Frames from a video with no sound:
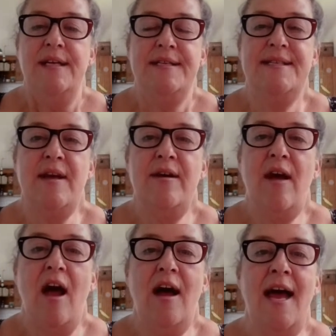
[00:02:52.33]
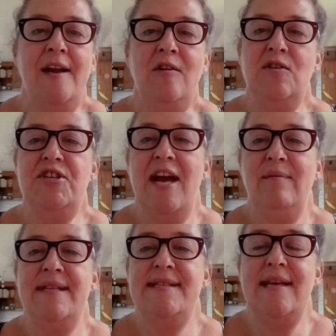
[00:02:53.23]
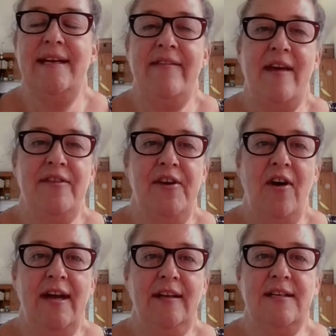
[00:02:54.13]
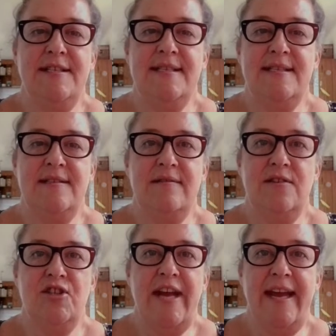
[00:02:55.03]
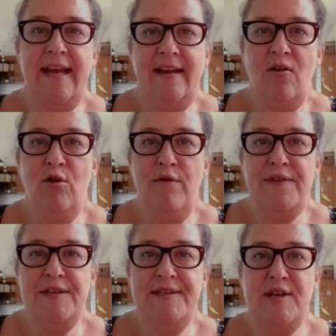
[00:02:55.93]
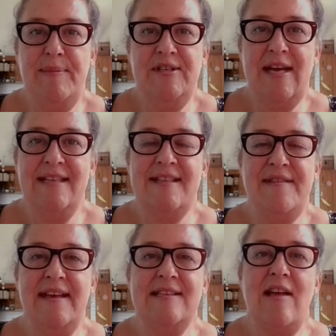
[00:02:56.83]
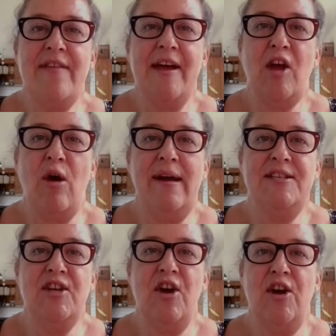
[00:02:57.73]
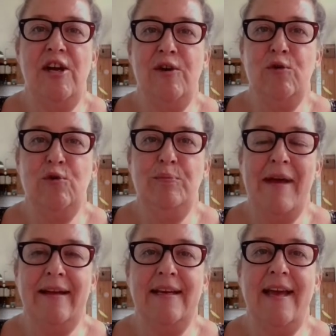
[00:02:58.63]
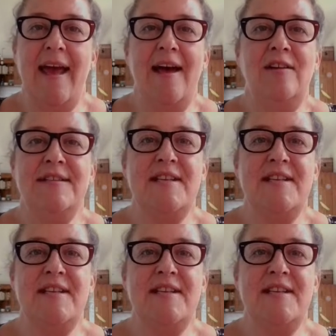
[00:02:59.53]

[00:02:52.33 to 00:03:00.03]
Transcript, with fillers: So I had a little chat with Sunny the other night, because all of the super chats and things like that go into her little bank account.